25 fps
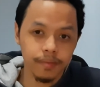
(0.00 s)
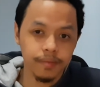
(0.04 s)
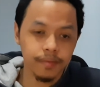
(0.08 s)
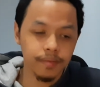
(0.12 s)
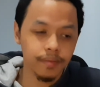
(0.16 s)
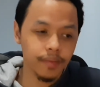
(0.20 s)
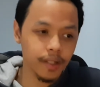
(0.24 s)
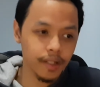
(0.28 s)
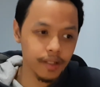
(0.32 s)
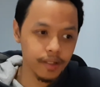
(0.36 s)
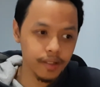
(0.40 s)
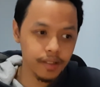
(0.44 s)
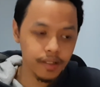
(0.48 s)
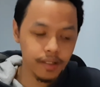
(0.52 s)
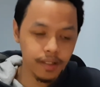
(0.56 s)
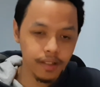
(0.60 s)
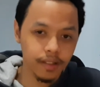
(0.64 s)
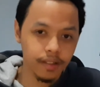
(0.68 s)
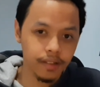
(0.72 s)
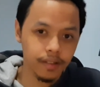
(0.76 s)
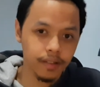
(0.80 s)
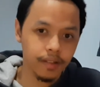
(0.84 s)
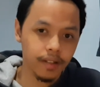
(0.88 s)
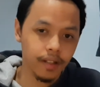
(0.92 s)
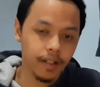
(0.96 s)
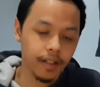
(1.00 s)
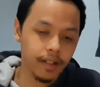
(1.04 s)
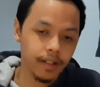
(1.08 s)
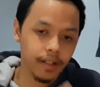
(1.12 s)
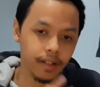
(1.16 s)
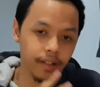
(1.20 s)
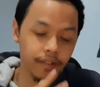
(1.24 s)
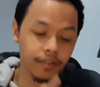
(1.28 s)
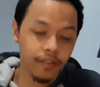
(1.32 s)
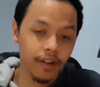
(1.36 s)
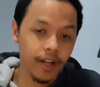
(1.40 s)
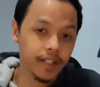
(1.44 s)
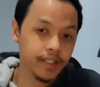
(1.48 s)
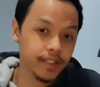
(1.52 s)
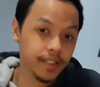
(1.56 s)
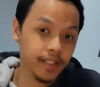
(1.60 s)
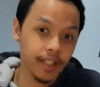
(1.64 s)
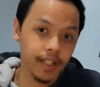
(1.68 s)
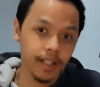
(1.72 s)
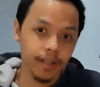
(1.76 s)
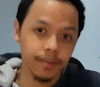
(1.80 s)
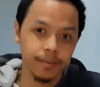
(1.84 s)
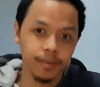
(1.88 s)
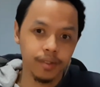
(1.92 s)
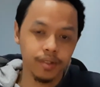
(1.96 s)
but still like advising
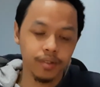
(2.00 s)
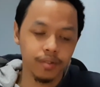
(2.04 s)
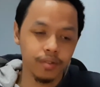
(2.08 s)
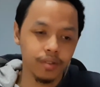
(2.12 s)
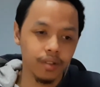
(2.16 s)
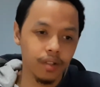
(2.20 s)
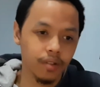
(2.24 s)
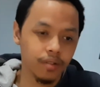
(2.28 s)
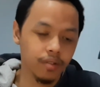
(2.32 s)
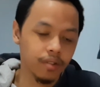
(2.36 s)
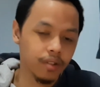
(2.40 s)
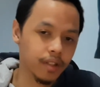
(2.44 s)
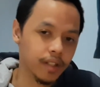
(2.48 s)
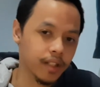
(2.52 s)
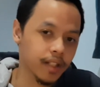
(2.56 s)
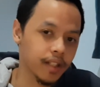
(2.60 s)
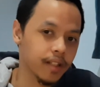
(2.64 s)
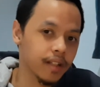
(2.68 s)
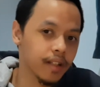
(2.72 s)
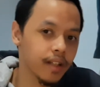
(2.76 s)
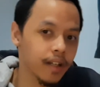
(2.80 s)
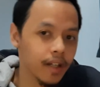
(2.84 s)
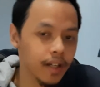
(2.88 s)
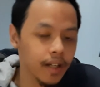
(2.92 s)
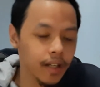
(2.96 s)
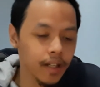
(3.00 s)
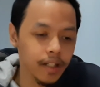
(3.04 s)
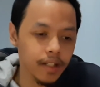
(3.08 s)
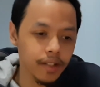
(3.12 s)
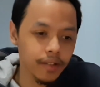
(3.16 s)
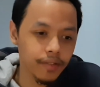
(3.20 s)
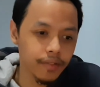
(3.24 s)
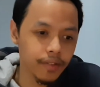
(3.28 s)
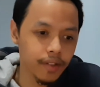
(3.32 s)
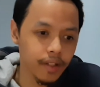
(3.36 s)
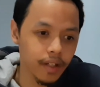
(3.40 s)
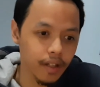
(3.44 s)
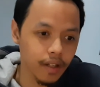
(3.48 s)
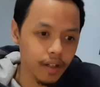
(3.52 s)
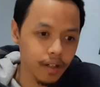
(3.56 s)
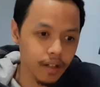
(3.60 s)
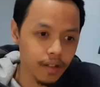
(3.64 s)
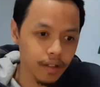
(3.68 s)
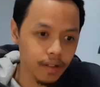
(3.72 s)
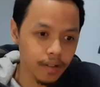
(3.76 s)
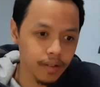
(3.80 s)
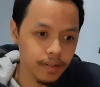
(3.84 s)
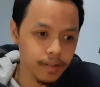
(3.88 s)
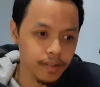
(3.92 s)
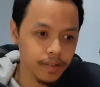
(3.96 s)
him to go look at the
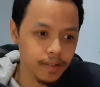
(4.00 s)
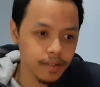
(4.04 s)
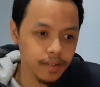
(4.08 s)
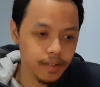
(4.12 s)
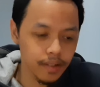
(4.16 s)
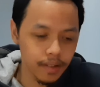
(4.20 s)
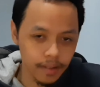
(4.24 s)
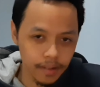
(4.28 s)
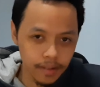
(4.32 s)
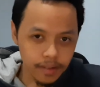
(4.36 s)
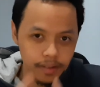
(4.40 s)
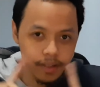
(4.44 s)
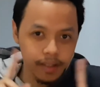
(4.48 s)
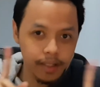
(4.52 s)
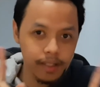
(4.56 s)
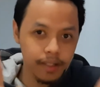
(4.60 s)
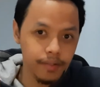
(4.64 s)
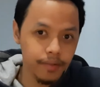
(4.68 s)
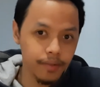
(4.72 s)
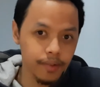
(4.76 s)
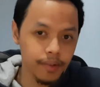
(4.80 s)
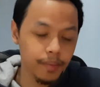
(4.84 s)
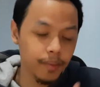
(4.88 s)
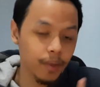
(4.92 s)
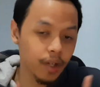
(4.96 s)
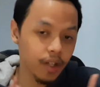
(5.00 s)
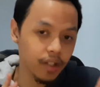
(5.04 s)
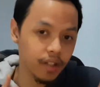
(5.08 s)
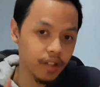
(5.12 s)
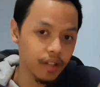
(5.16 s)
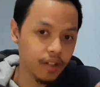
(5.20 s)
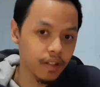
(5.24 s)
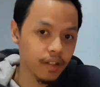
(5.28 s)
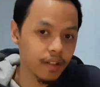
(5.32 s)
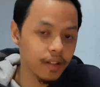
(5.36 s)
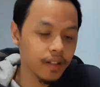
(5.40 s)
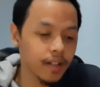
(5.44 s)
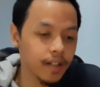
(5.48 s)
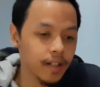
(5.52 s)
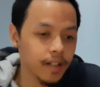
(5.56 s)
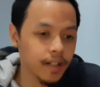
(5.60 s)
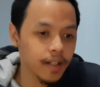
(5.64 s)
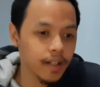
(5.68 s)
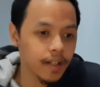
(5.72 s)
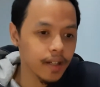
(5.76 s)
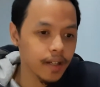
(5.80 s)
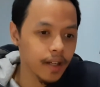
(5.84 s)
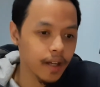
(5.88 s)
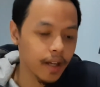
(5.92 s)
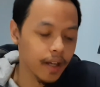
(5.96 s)
VAR TV monitor.
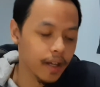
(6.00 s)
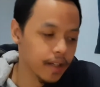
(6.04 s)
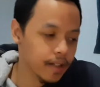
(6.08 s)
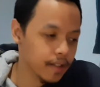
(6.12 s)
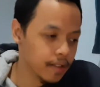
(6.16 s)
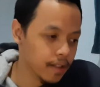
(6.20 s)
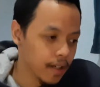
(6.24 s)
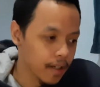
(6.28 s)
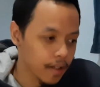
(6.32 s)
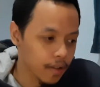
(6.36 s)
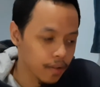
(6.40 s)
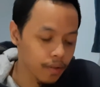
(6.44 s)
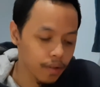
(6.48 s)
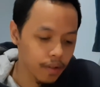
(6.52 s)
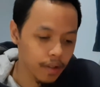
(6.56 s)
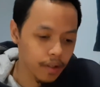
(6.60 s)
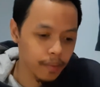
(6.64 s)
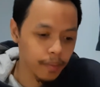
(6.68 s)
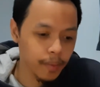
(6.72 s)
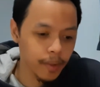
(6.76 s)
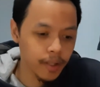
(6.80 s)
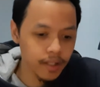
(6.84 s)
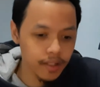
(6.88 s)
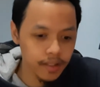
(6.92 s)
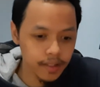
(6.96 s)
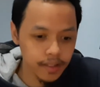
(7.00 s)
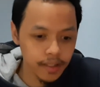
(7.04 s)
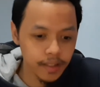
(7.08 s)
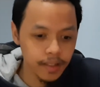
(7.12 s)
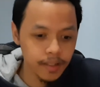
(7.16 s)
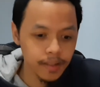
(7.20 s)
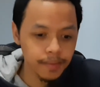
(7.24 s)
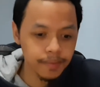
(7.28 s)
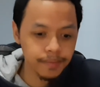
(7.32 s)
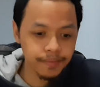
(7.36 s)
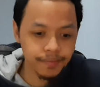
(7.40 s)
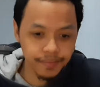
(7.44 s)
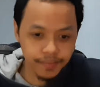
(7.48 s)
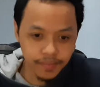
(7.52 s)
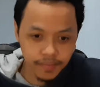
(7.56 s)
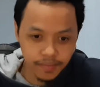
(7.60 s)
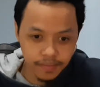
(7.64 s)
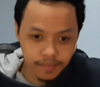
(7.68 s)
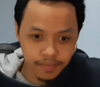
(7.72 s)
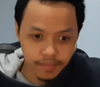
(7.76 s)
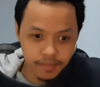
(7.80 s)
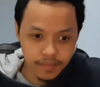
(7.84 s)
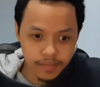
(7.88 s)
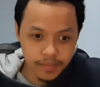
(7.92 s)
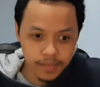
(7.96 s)
And yeah, awarded a penalty.
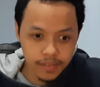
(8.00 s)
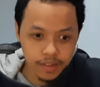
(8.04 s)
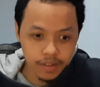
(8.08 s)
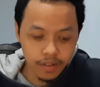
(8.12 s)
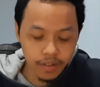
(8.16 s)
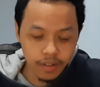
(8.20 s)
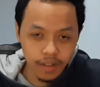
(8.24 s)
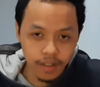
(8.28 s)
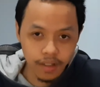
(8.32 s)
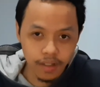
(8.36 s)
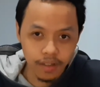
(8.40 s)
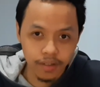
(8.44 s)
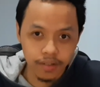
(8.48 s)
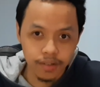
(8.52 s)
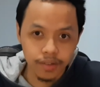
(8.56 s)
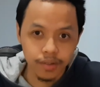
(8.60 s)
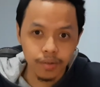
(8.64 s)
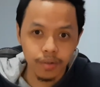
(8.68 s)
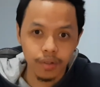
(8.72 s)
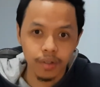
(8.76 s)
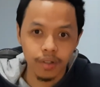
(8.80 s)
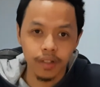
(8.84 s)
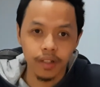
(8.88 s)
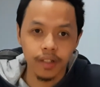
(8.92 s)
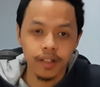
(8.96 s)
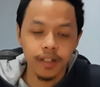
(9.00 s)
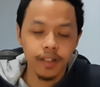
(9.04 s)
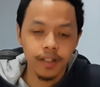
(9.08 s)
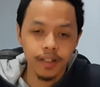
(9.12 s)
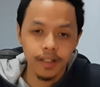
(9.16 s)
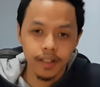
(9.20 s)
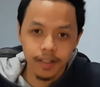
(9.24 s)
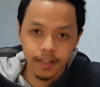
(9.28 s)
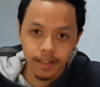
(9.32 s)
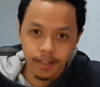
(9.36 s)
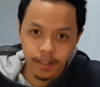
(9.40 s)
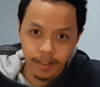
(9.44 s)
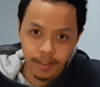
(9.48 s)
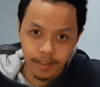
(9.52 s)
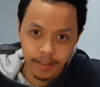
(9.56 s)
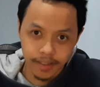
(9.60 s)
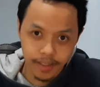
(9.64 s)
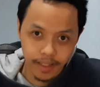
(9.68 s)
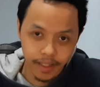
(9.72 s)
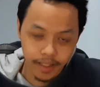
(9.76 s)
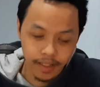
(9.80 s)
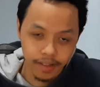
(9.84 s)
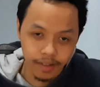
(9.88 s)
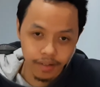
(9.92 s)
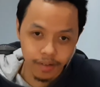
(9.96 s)
Ronaldo scored the
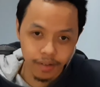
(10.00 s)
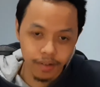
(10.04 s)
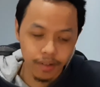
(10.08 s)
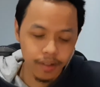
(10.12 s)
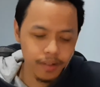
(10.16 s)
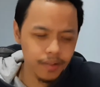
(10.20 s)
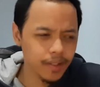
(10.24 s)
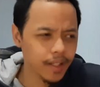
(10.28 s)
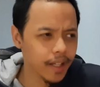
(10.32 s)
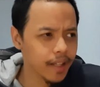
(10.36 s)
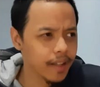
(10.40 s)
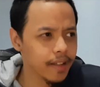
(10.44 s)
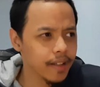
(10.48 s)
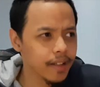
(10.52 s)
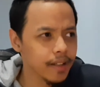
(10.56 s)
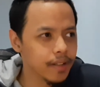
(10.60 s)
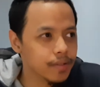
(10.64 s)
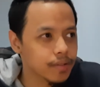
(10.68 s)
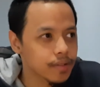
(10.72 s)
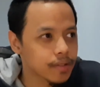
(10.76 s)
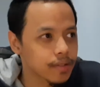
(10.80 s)
second goal. I think